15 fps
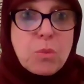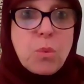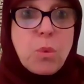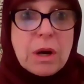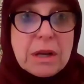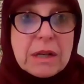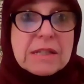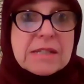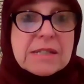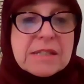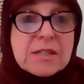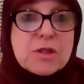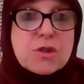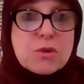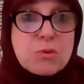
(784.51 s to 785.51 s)
What is
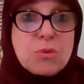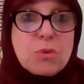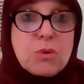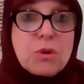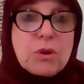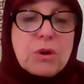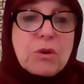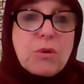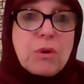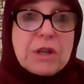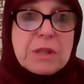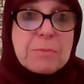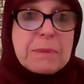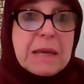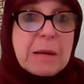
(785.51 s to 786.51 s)
the school
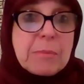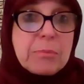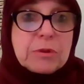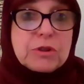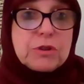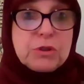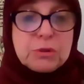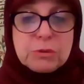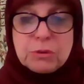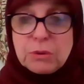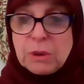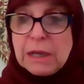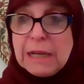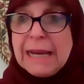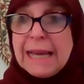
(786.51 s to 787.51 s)
going to be able to
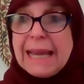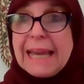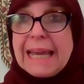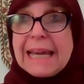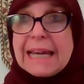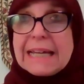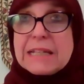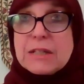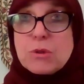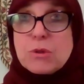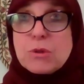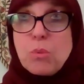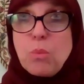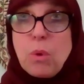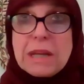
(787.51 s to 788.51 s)
do, and
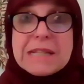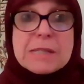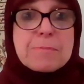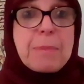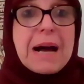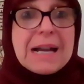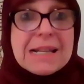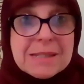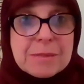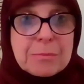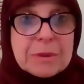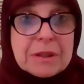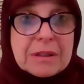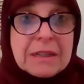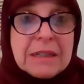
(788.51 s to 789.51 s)
what is
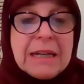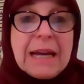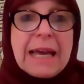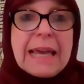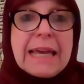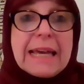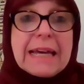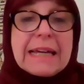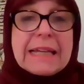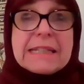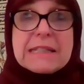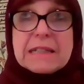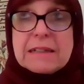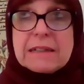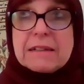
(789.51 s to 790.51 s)
possible? And
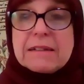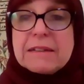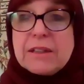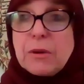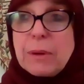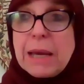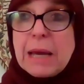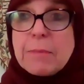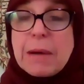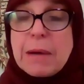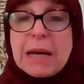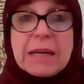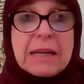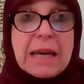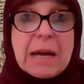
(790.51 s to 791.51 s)
am
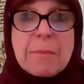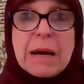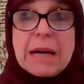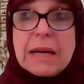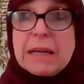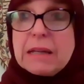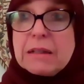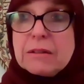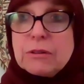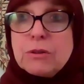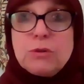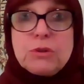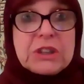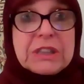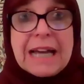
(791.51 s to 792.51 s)
I
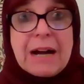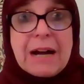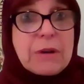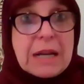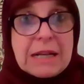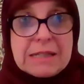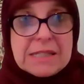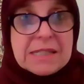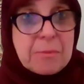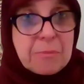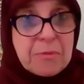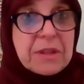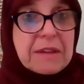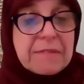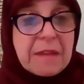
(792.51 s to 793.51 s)
losing out on
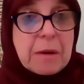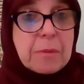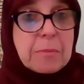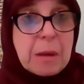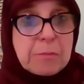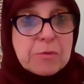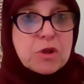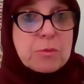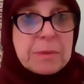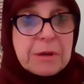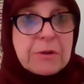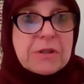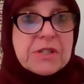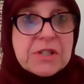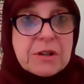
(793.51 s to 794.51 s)
something? That I'm sure
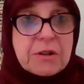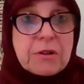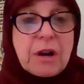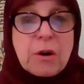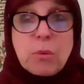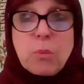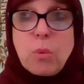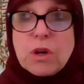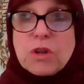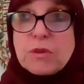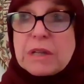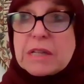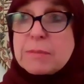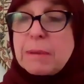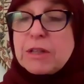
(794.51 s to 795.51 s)
parents are
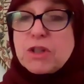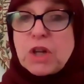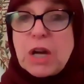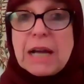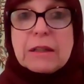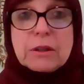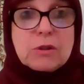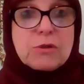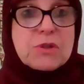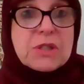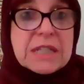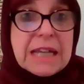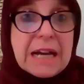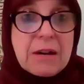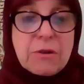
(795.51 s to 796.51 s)
wondering. Is my child
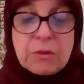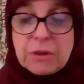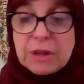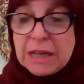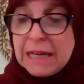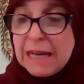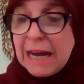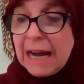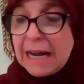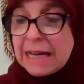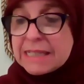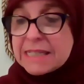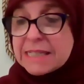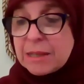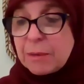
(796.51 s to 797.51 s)
losing out
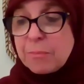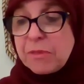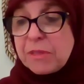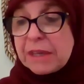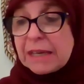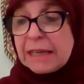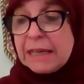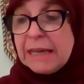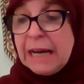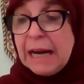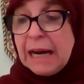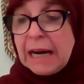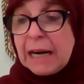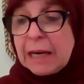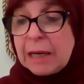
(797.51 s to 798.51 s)
on something?
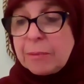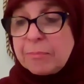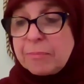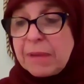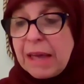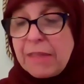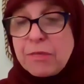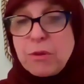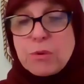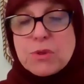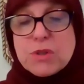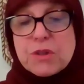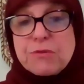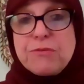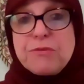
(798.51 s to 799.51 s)
And
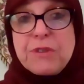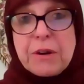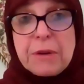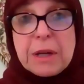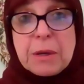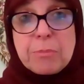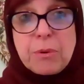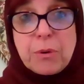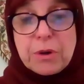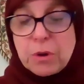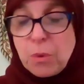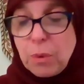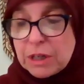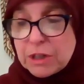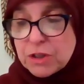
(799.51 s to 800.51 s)
those are very
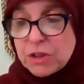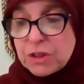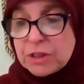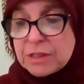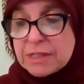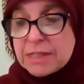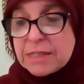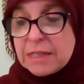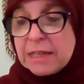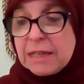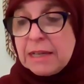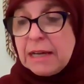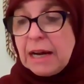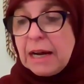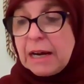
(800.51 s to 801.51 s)
important questions.
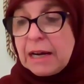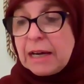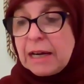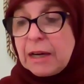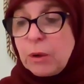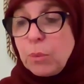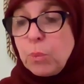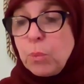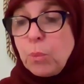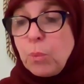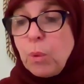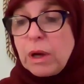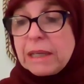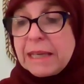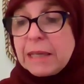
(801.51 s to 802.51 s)

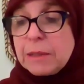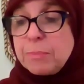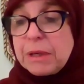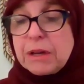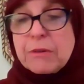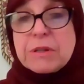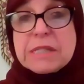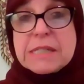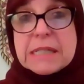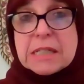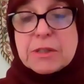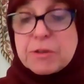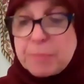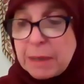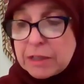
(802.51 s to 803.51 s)
What can parents
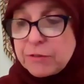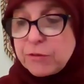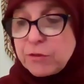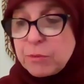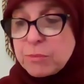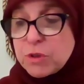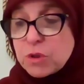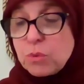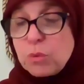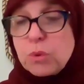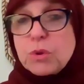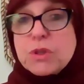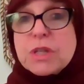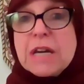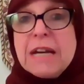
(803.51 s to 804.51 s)
expect from
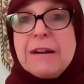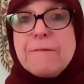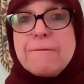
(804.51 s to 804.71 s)
schools?